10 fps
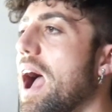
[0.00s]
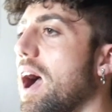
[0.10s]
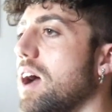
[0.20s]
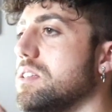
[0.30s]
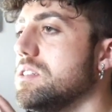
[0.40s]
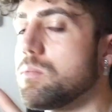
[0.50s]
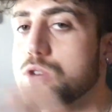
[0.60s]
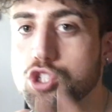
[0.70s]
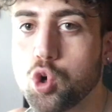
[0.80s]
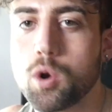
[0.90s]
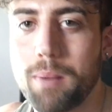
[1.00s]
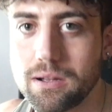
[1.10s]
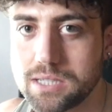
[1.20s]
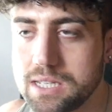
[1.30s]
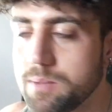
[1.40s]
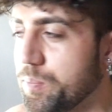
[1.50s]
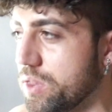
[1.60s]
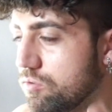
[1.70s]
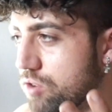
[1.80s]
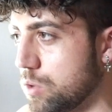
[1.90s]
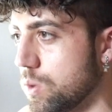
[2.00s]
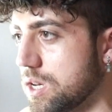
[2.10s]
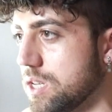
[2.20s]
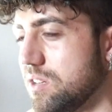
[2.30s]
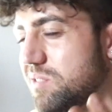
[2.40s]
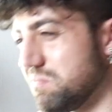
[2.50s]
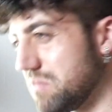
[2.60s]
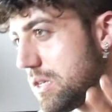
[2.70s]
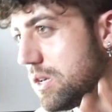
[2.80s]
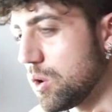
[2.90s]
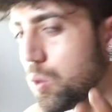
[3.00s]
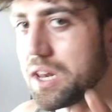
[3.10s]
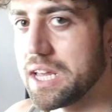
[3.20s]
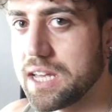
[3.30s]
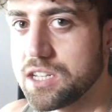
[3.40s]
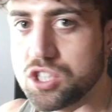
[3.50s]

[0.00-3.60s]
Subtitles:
And I'm going to talk about it really quickly-ish.